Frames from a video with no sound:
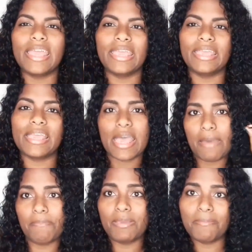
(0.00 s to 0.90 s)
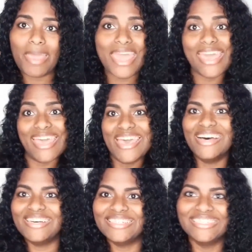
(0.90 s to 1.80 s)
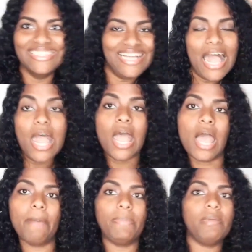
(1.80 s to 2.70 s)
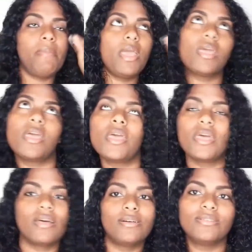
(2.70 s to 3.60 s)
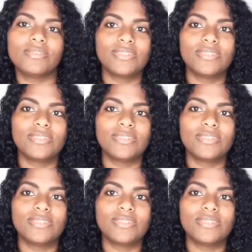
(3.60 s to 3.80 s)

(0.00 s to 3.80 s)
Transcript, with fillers: a happy mail. Happy mail.